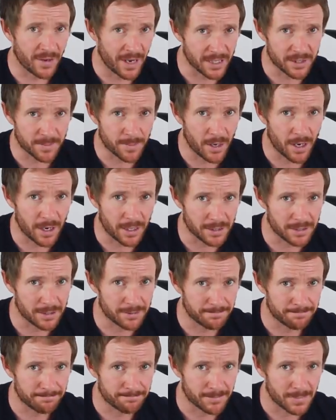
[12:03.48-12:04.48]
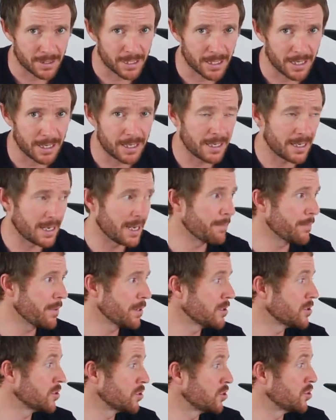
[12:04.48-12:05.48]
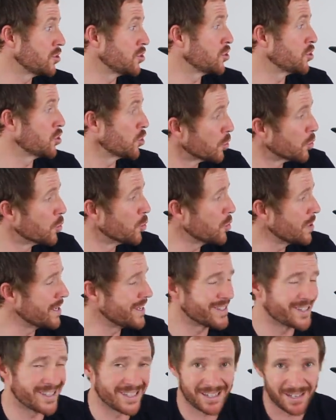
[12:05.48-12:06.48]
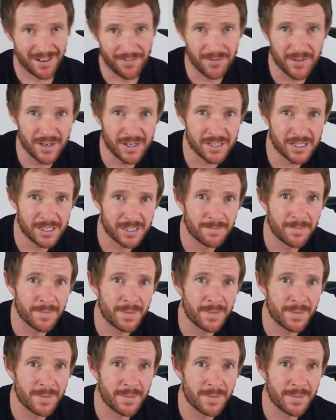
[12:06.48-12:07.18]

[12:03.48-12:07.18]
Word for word: fast bikes. Okay, number two is stiffness.